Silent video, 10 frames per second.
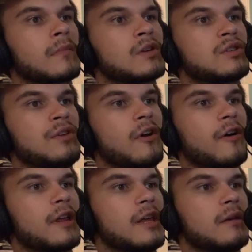She's
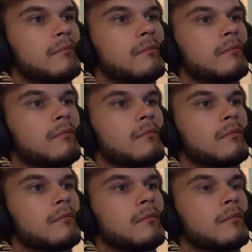already...
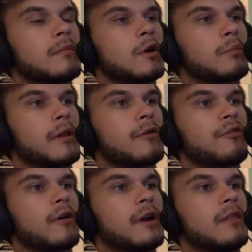Her brother's
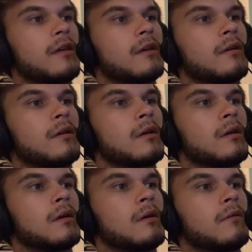already the
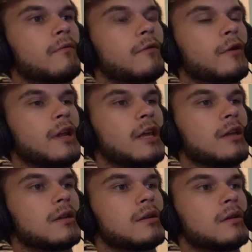
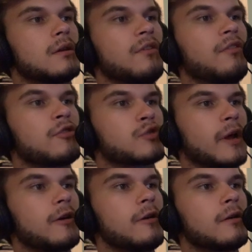Viridian... Is this a
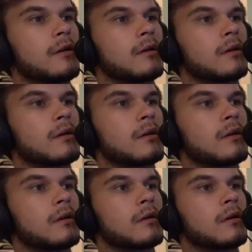trainer?
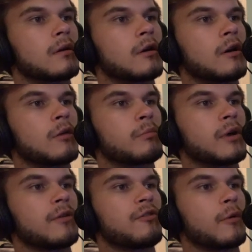Her
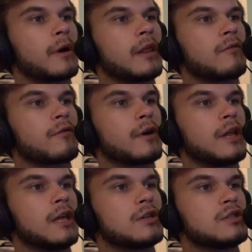brother's already the
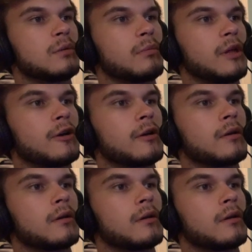Viridian gym leader.